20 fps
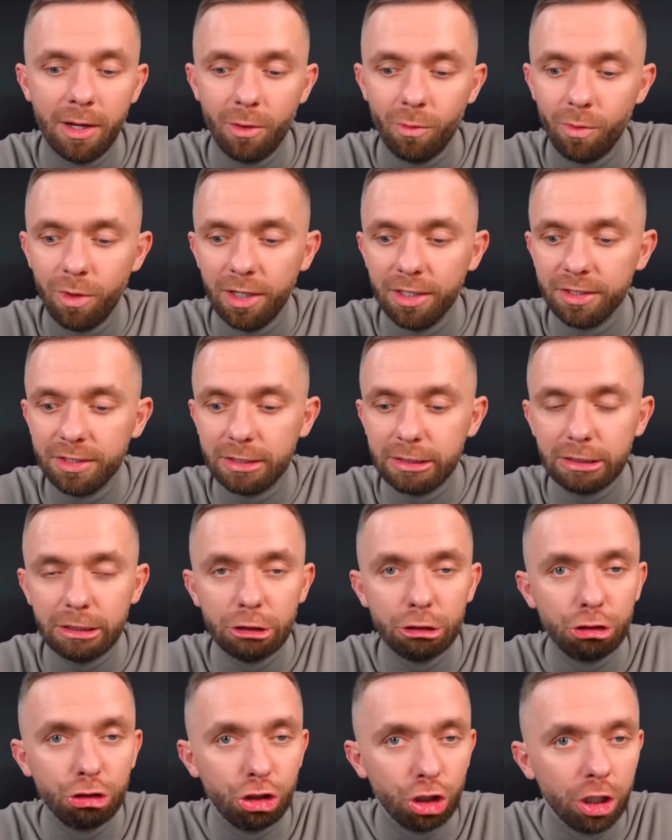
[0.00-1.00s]
was
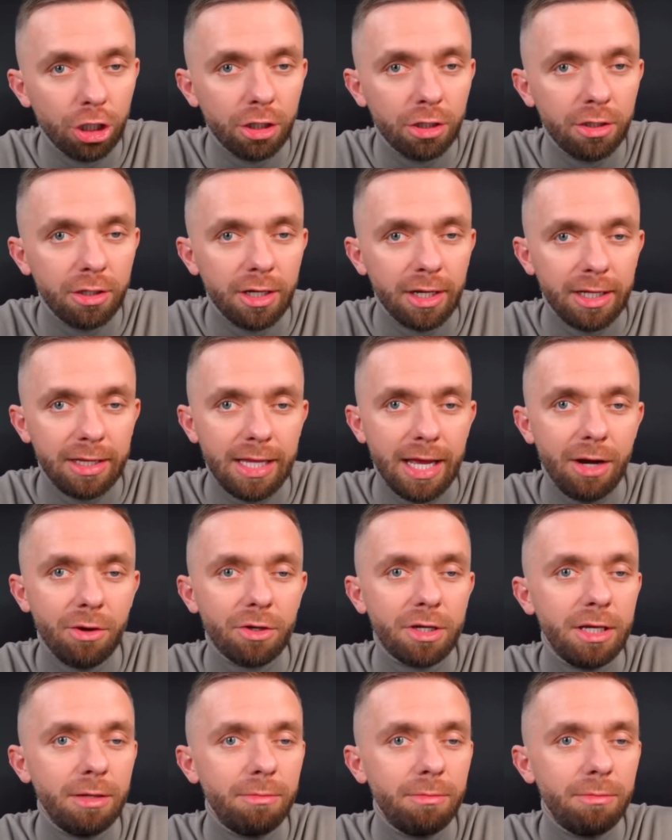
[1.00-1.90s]
good, now he